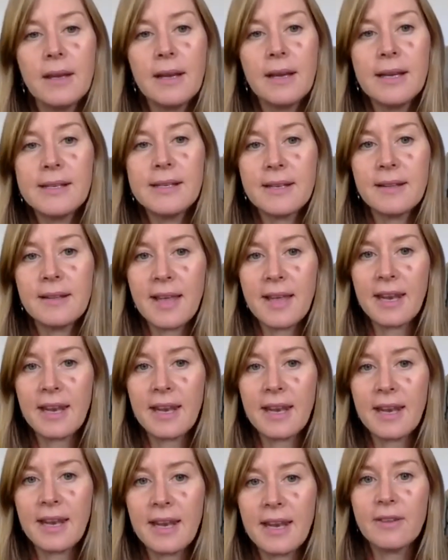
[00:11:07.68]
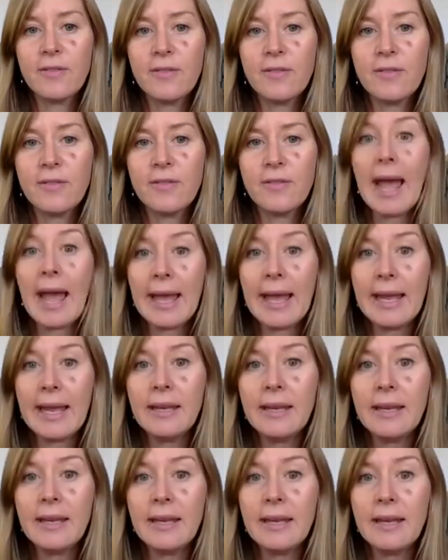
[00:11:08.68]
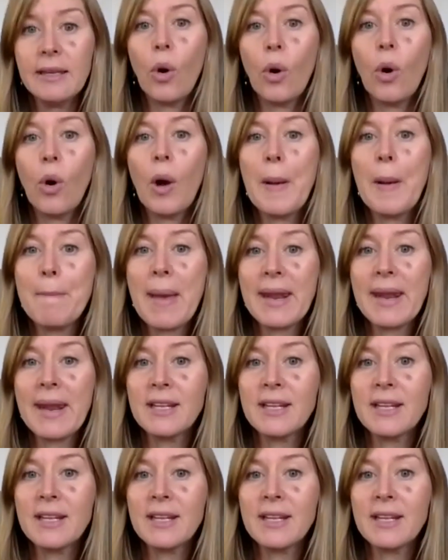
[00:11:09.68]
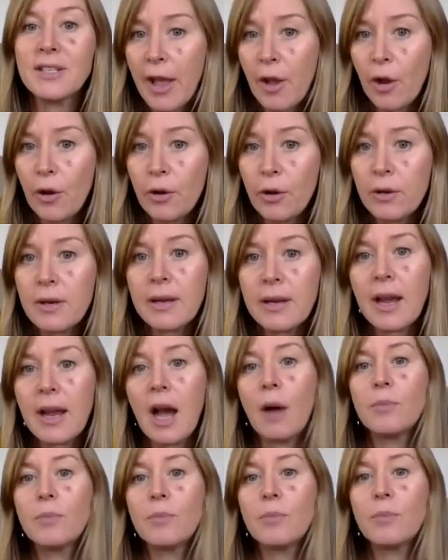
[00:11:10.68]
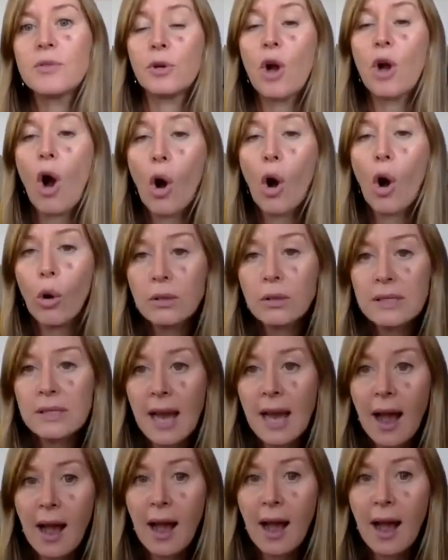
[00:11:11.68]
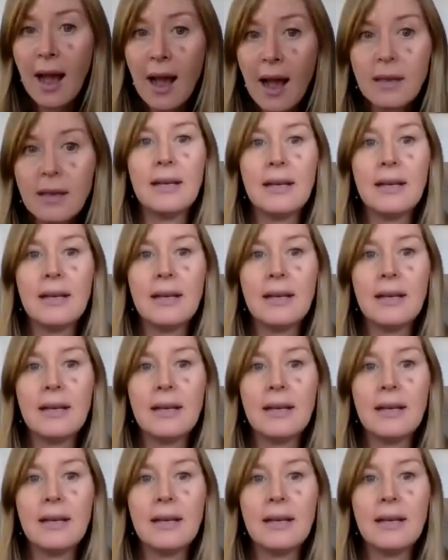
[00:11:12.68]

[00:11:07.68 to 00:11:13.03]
Synthetic vitamin K, or menadione, comes from coal tar.